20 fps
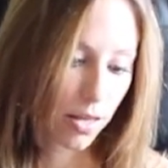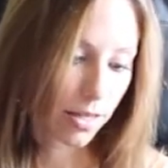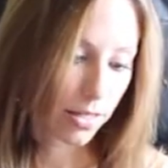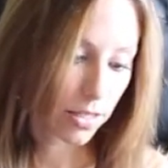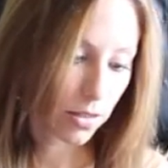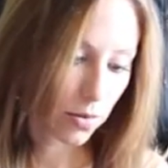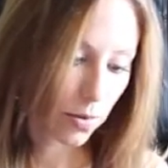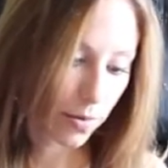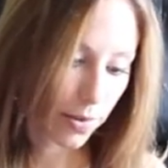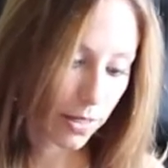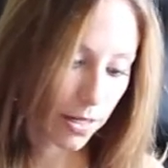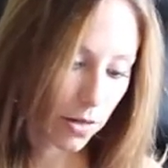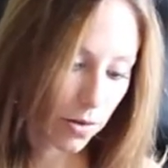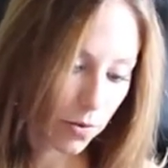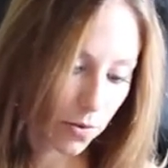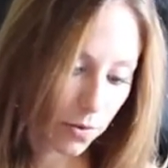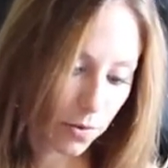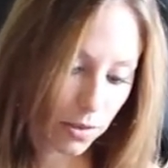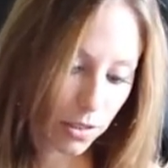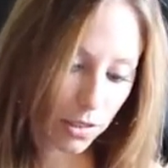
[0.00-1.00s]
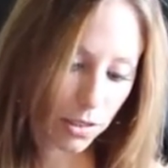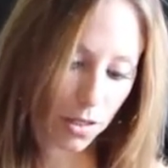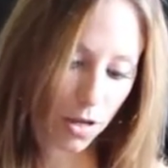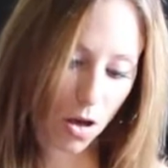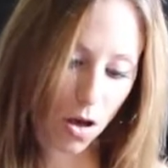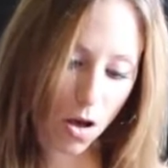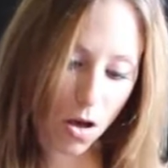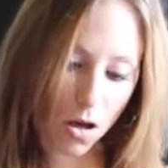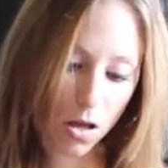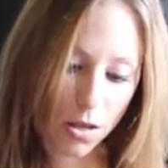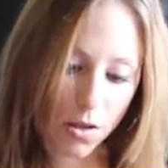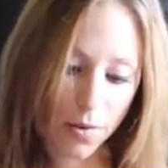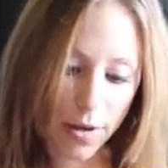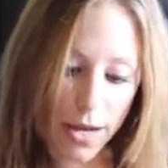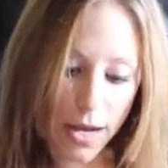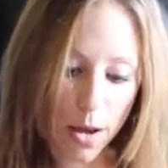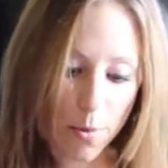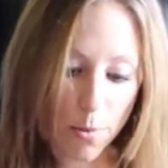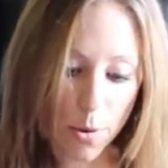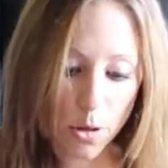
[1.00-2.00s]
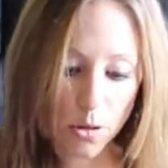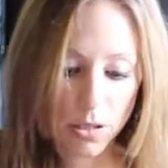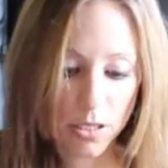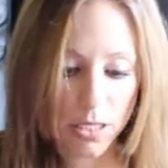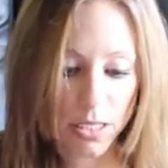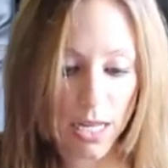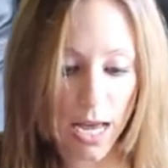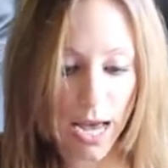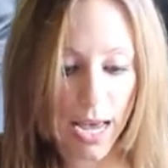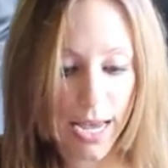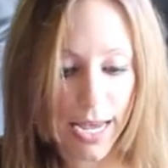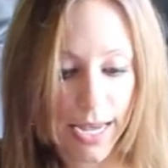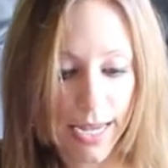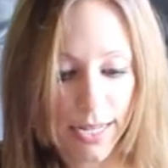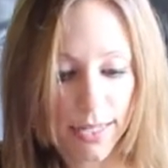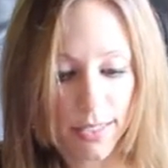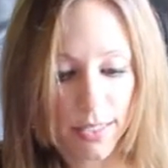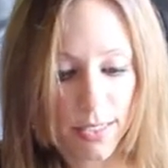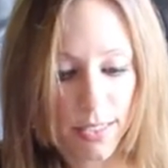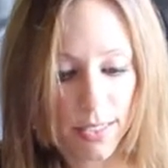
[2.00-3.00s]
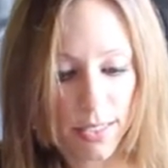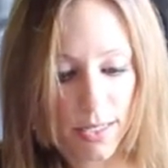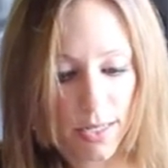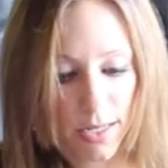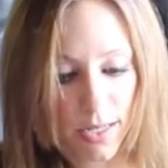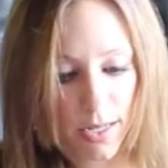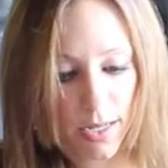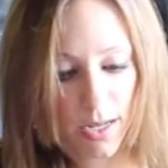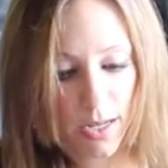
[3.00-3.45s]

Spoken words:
this is what we do, just all the way on both sides.